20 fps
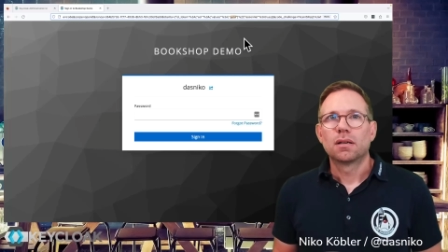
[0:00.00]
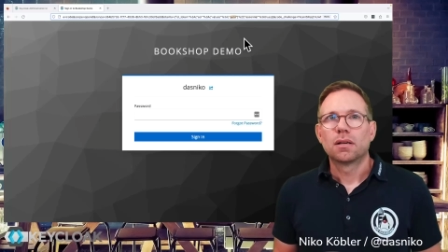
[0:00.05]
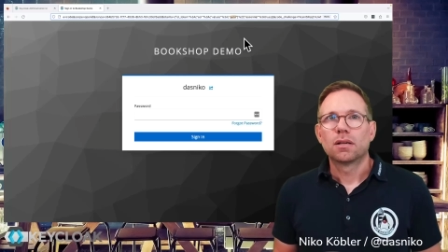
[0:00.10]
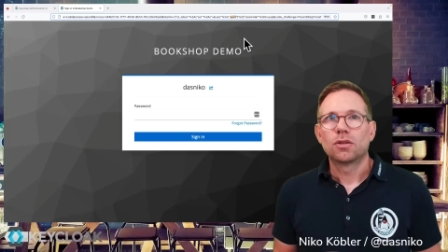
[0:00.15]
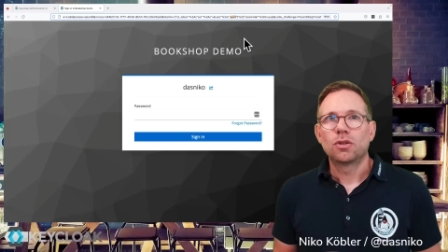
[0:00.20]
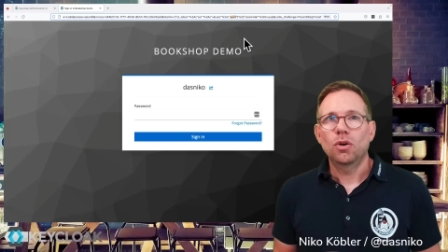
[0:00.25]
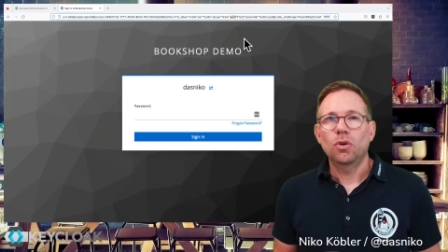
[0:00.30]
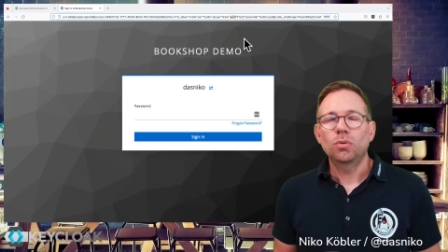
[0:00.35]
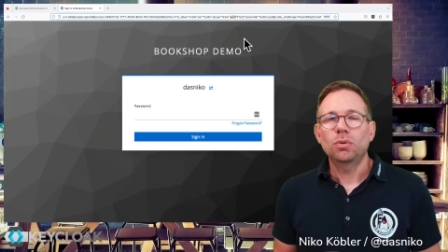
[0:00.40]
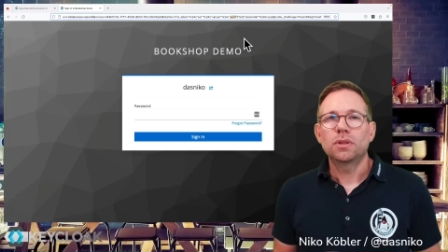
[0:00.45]

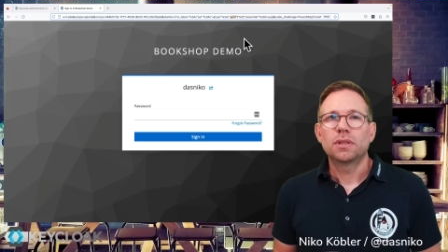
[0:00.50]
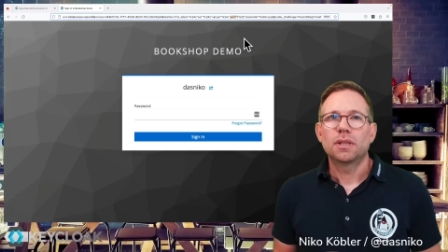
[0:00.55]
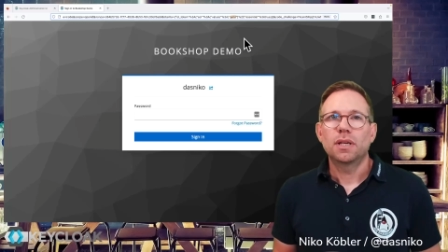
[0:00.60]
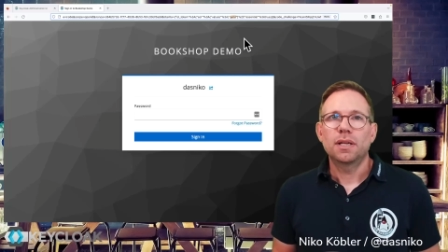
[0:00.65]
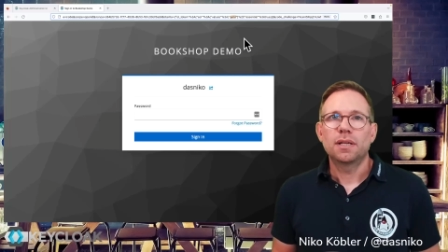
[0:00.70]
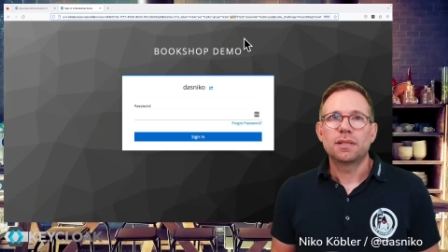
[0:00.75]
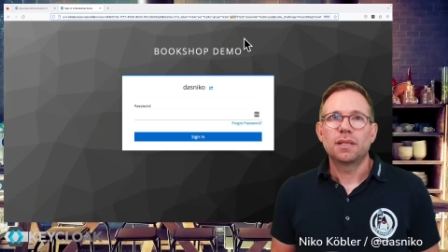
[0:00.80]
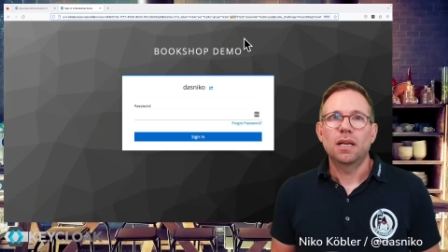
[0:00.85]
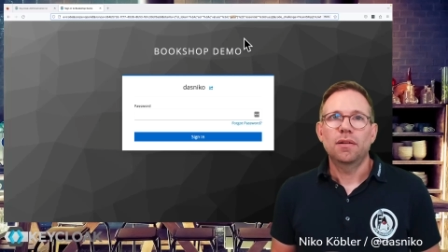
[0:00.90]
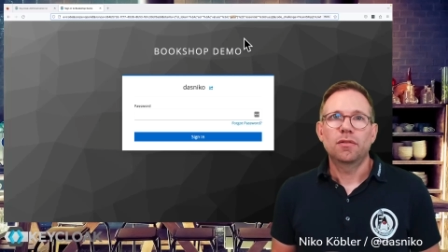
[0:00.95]
gold
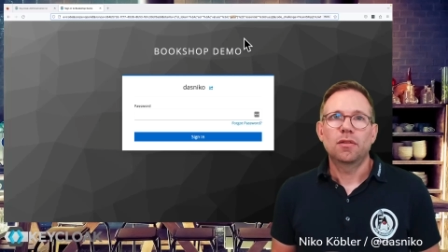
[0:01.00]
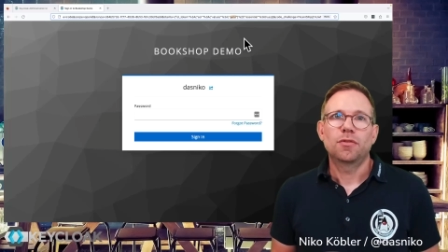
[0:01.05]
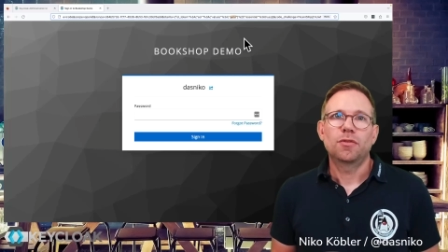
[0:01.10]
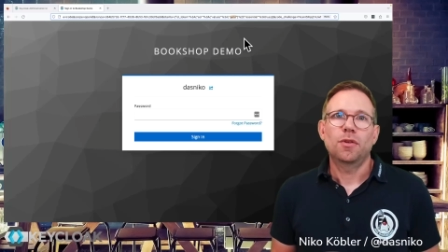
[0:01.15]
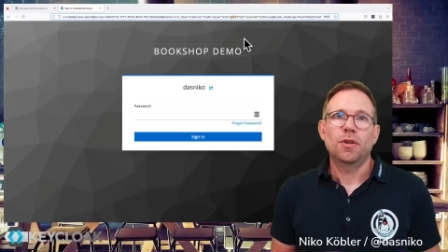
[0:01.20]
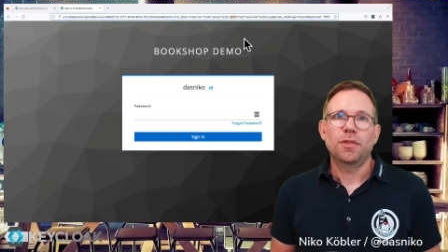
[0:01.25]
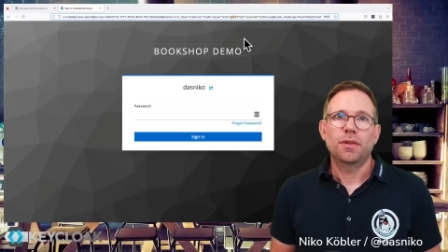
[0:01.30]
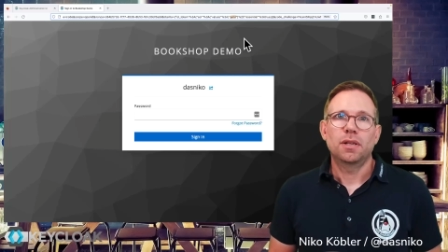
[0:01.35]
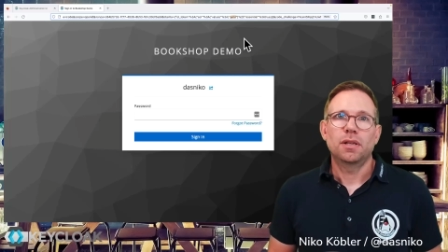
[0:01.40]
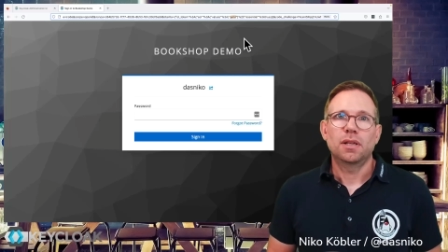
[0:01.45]
is level of
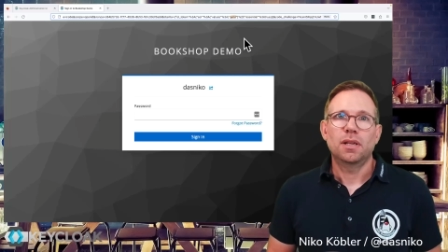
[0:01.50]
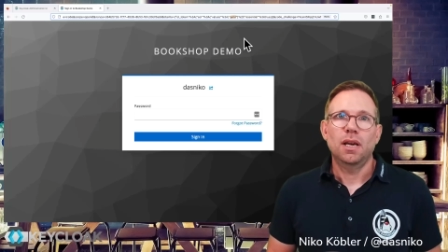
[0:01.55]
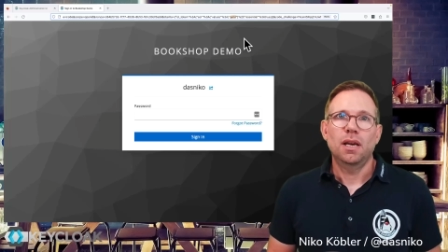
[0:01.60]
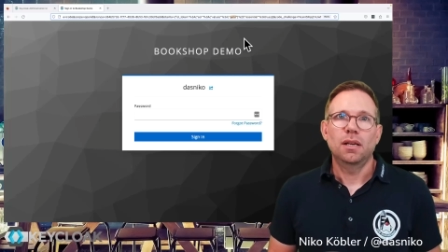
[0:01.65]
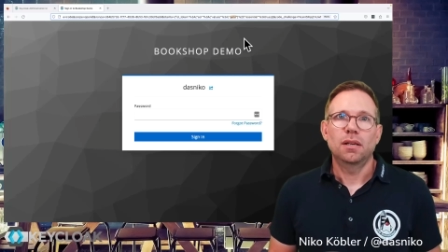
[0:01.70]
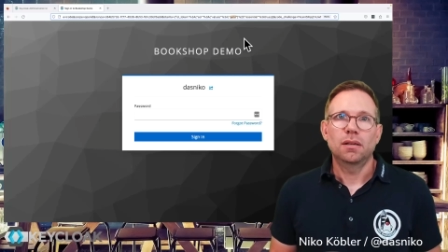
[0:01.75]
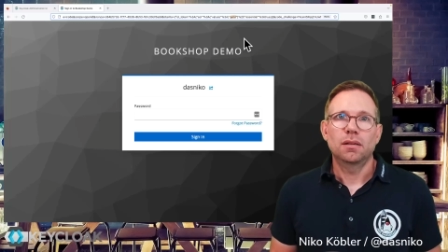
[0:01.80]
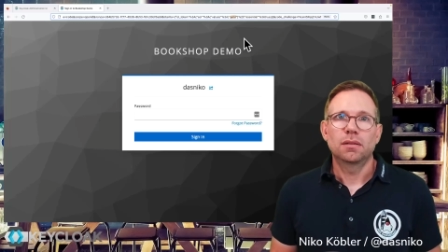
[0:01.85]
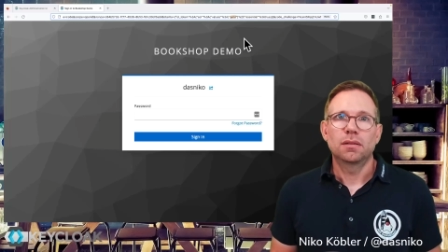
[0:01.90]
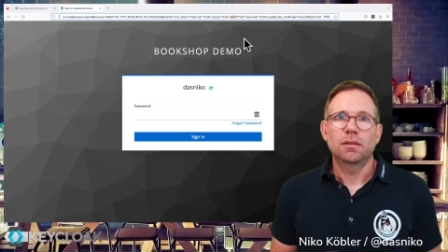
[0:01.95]

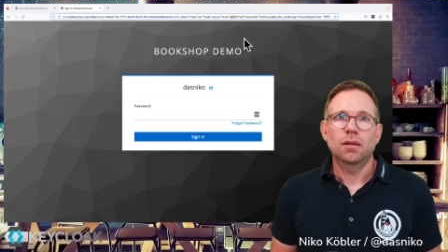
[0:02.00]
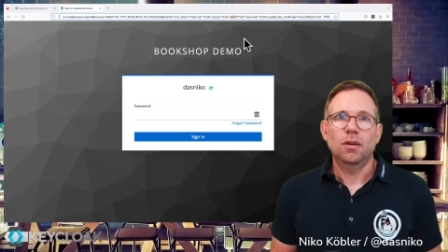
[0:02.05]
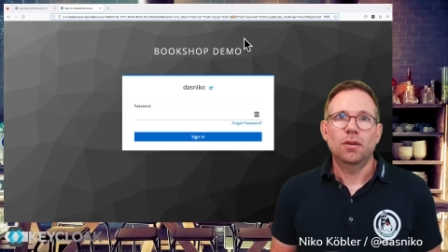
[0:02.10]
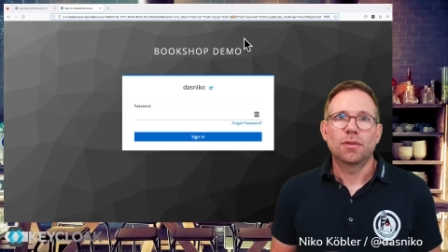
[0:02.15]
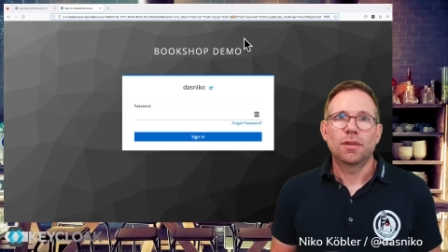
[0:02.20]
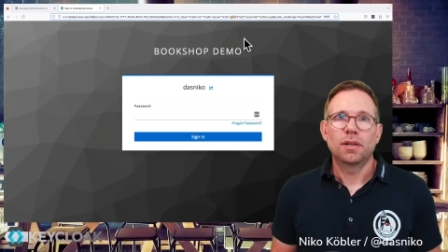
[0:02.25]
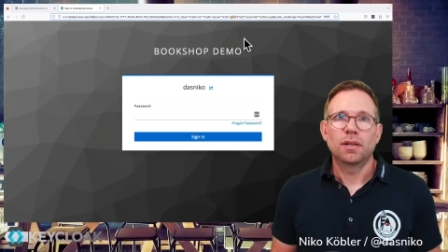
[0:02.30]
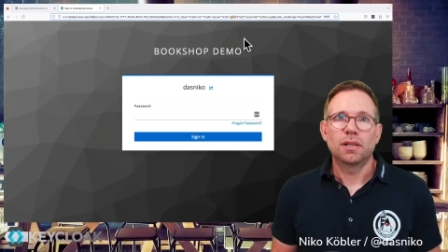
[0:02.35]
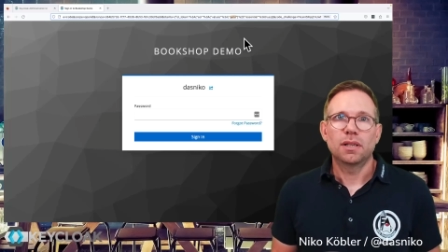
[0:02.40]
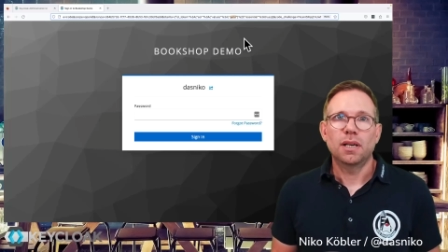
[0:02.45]

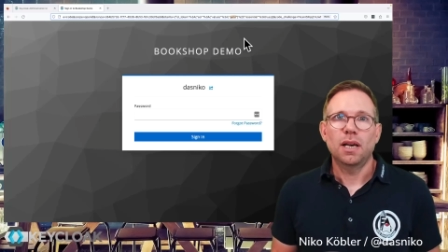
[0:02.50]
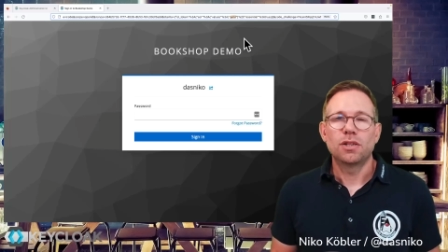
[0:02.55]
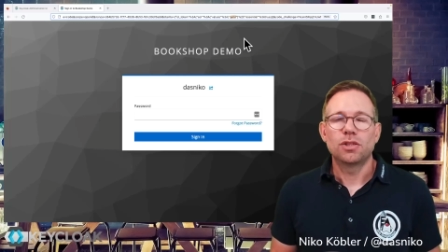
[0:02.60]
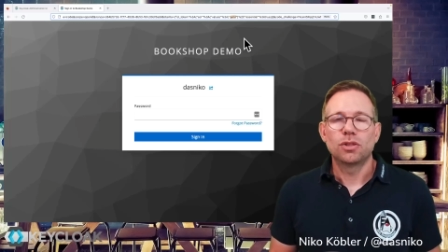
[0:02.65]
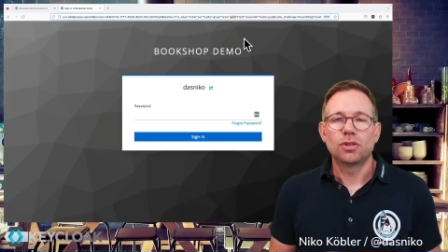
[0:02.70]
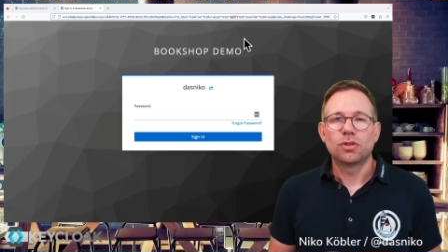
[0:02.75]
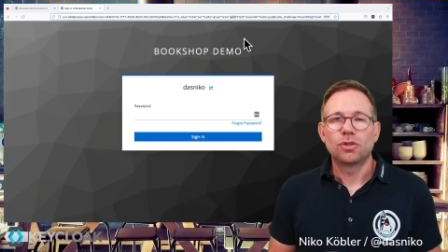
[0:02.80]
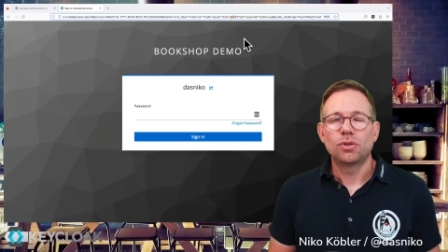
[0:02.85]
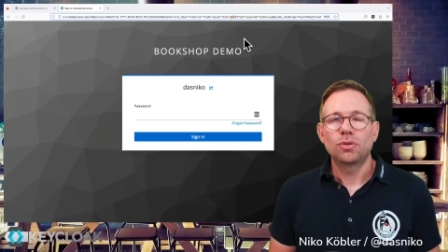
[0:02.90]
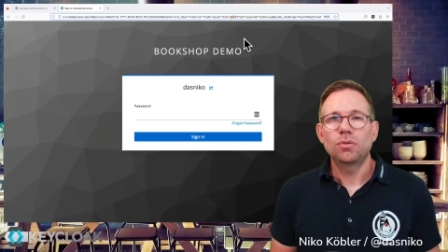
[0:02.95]

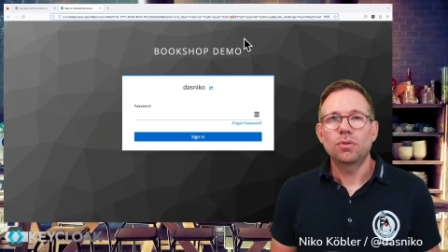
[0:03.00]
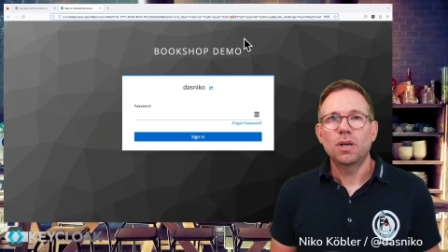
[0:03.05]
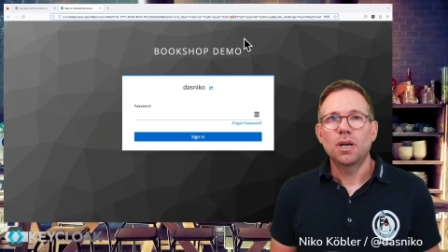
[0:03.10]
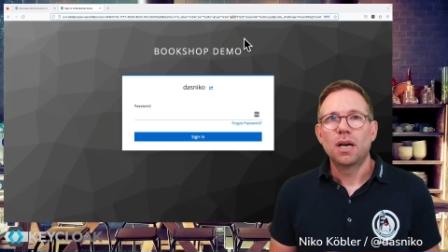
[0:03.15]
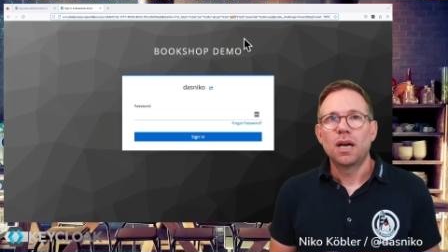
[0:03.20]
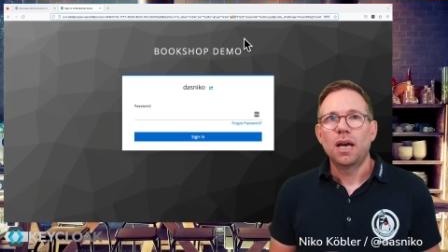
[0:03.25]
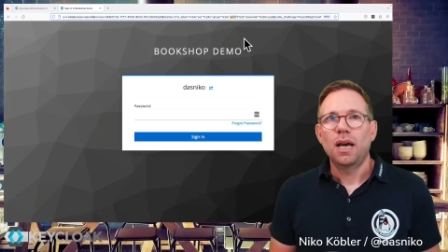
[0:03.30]
authentication 2.